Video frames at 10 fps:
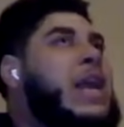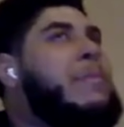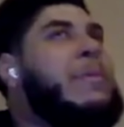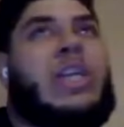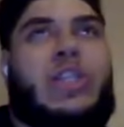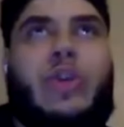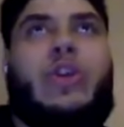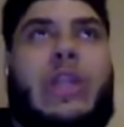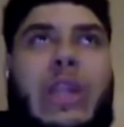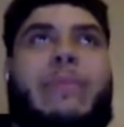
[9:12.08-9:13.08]
Let me just do
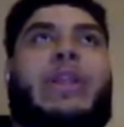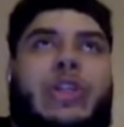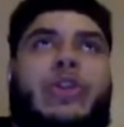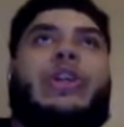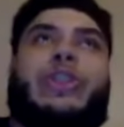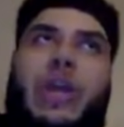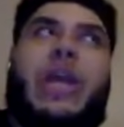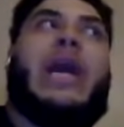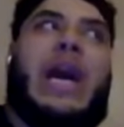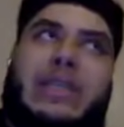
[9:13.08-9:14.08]
the
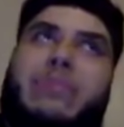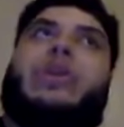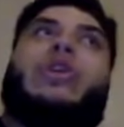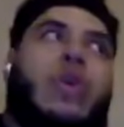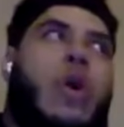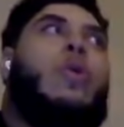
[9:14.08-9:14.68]
straight gas. Let me just go